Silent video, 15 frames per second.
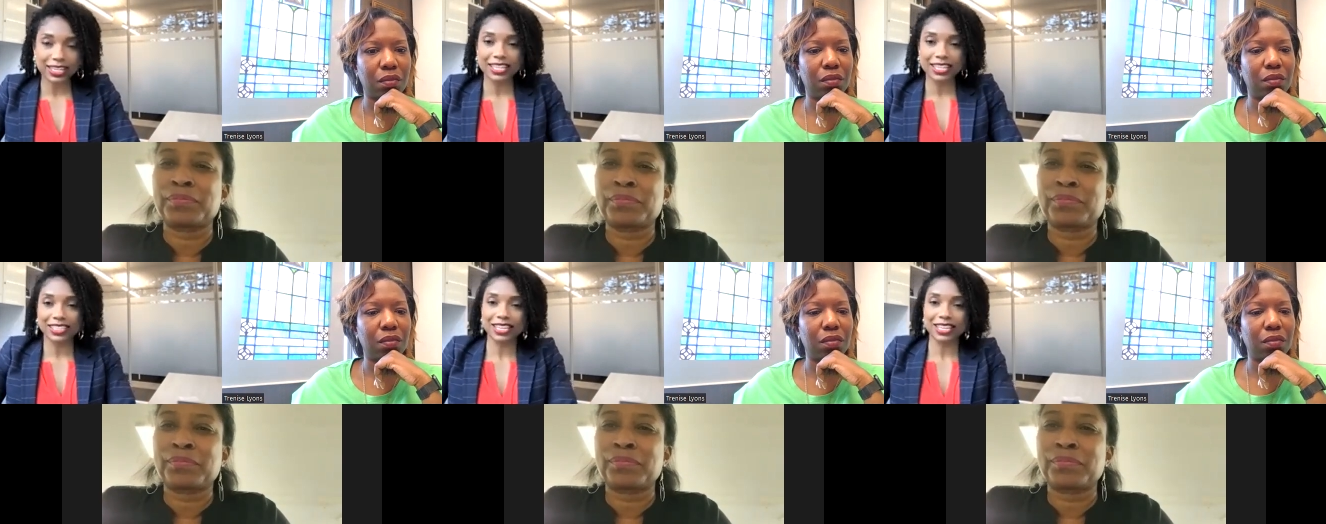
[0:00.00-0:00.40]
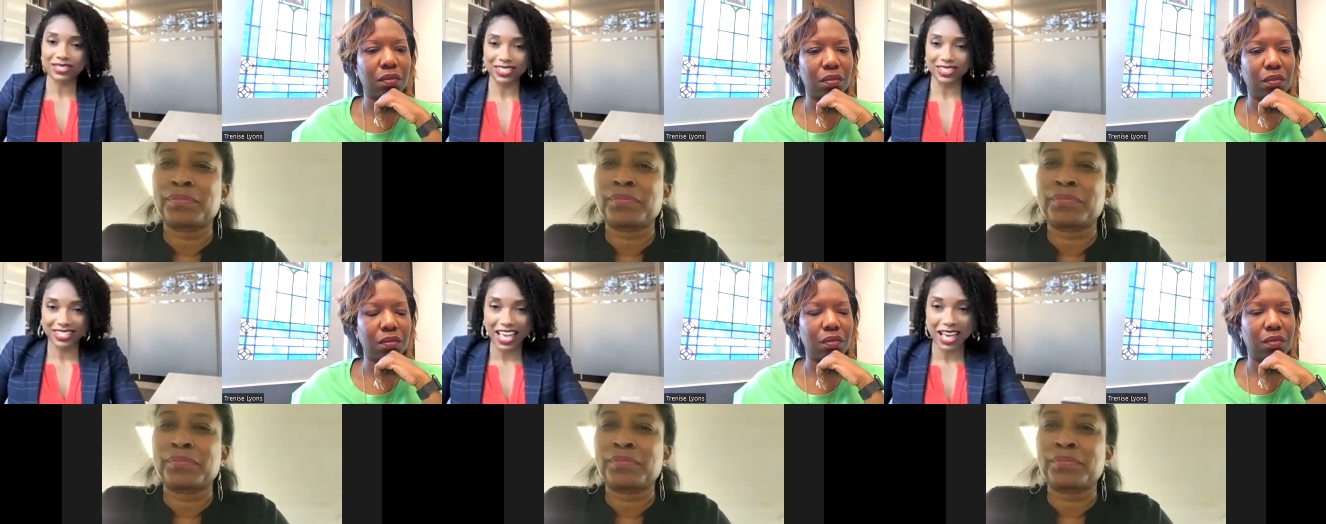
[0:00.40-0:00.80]
Speaker 1: get
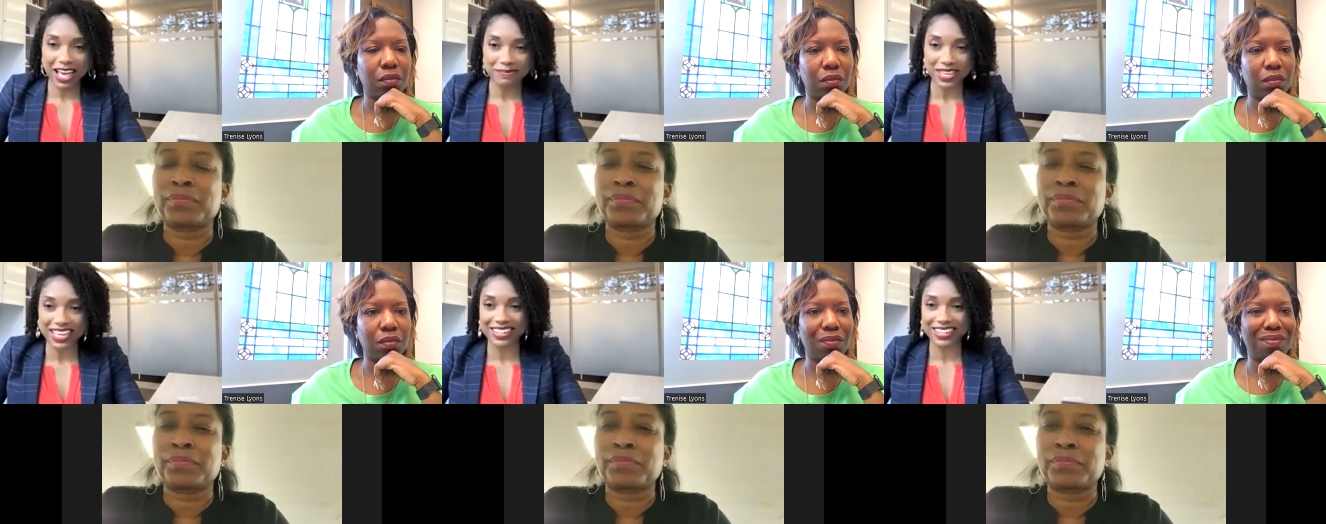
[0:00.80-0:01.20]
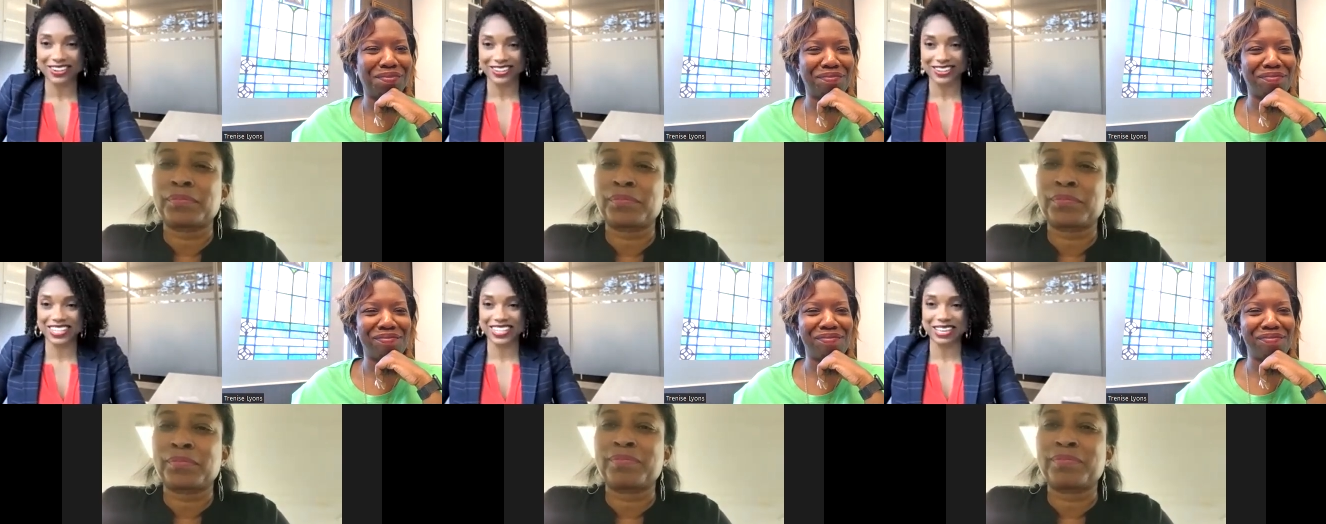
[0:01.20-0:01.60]
them to Tammy and
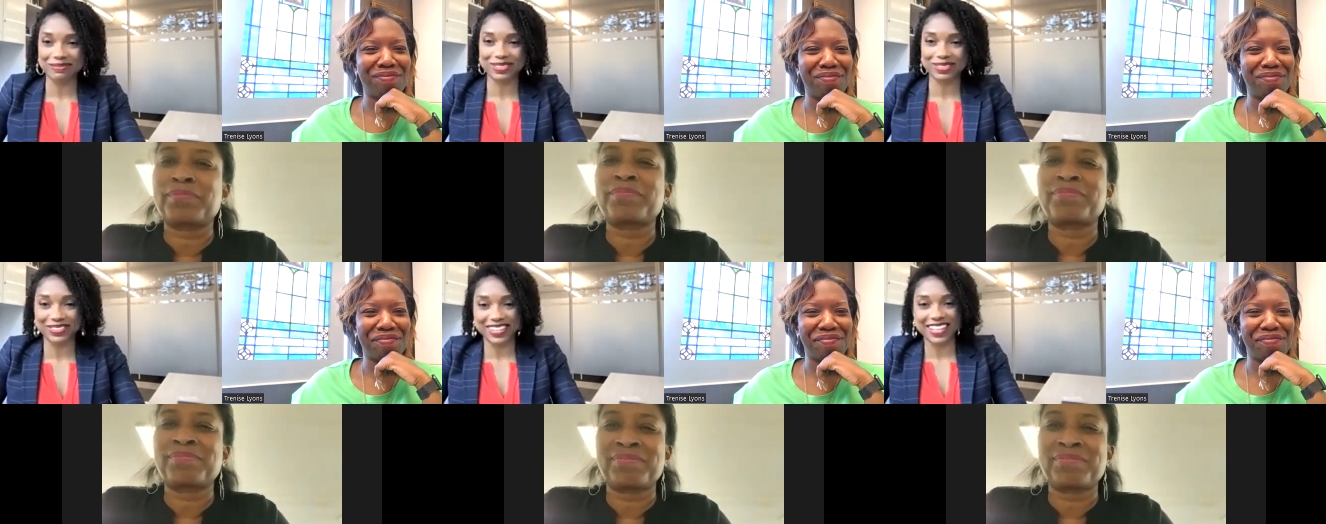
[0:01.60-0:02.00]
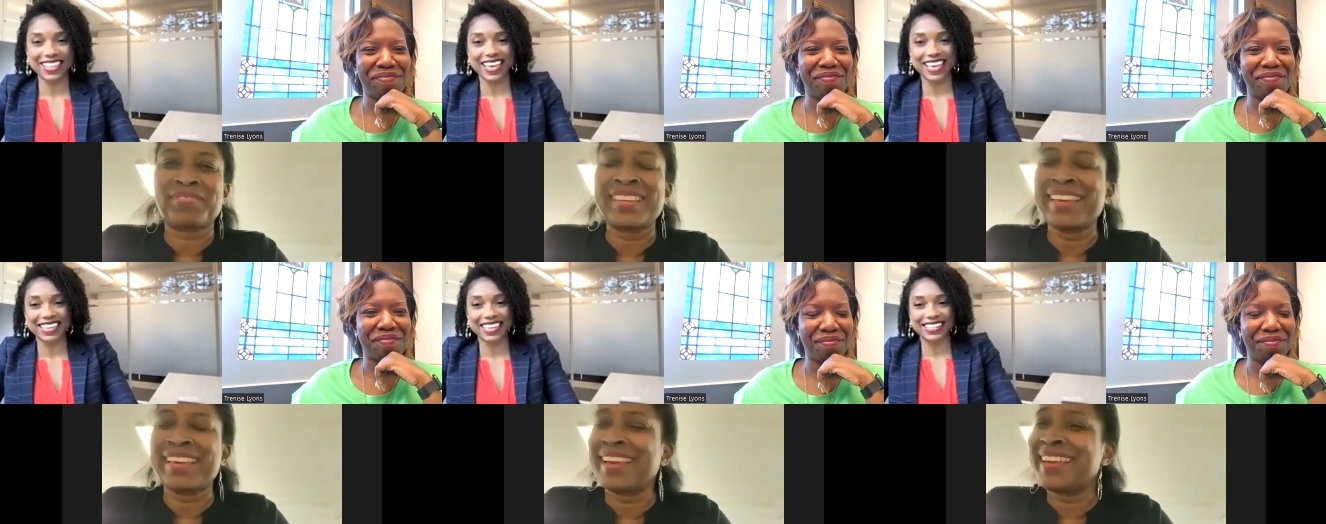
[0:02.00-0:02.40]
her team so that
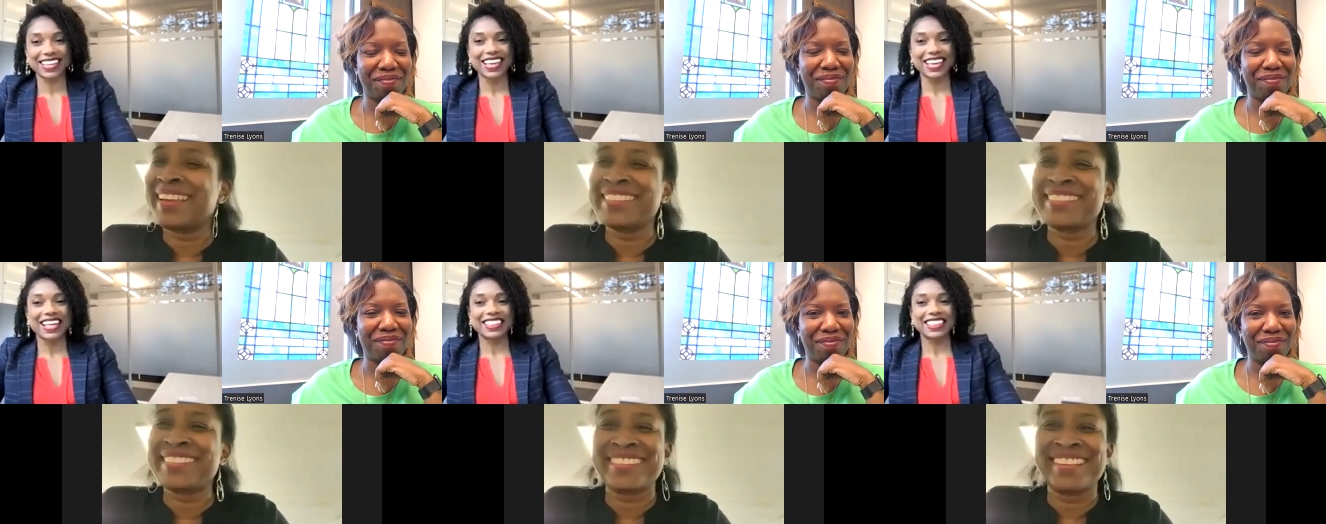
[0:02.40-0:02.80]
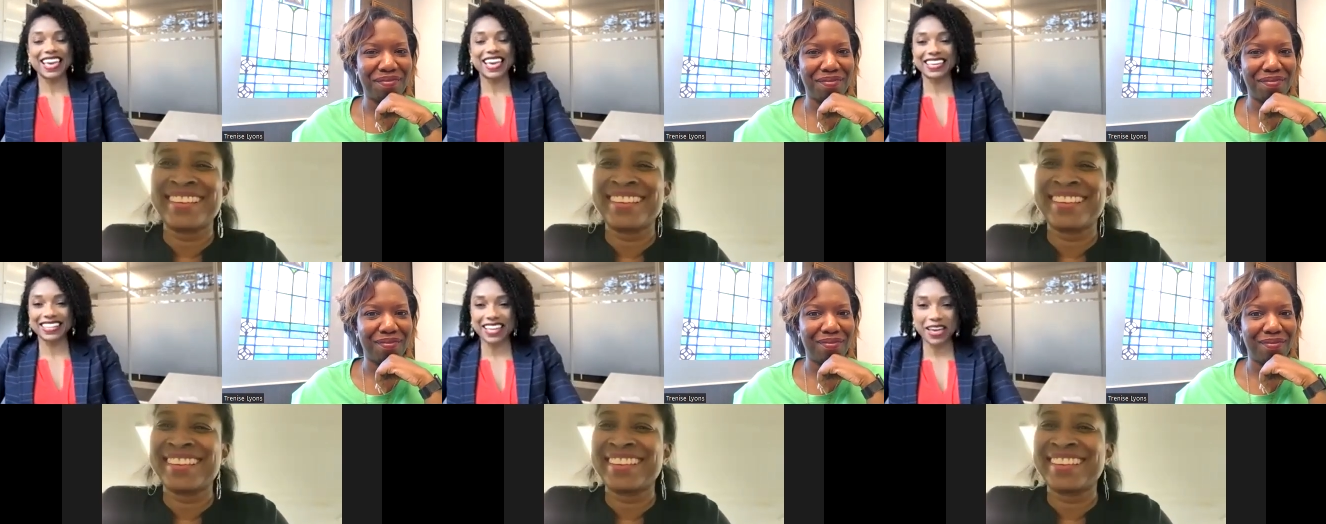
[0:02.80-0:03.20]
they yes. can
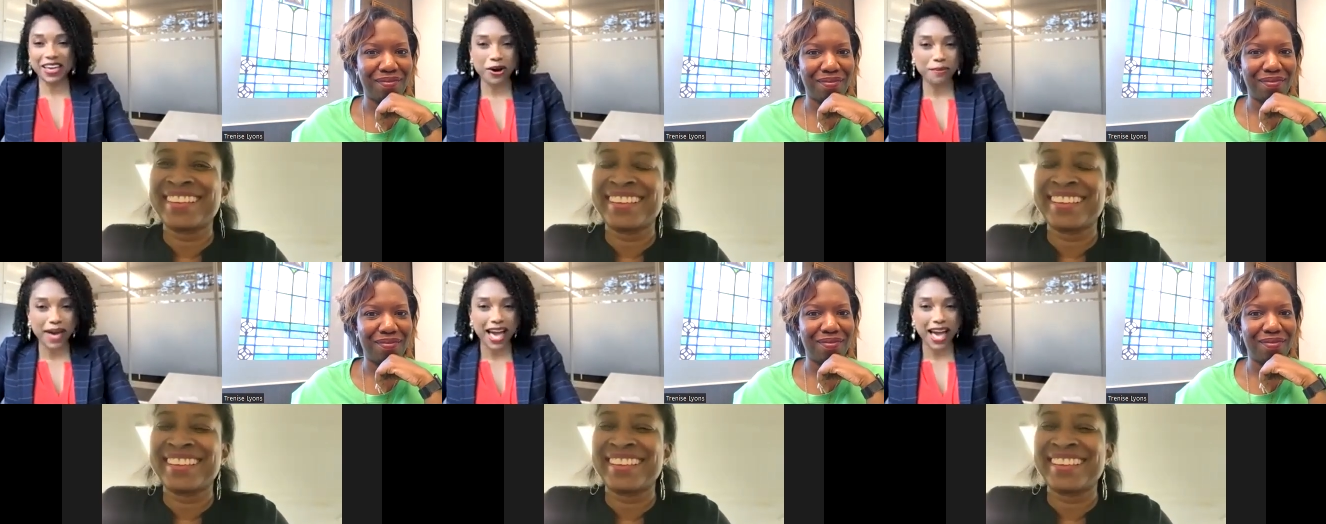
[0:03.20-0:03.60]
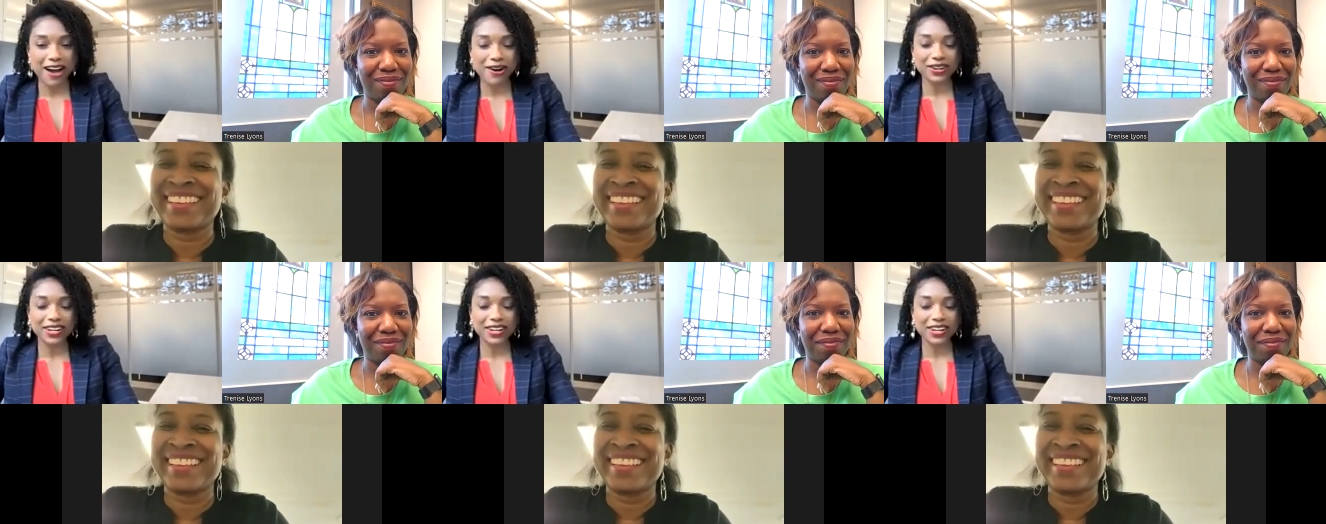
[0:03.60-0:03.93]
they can help out.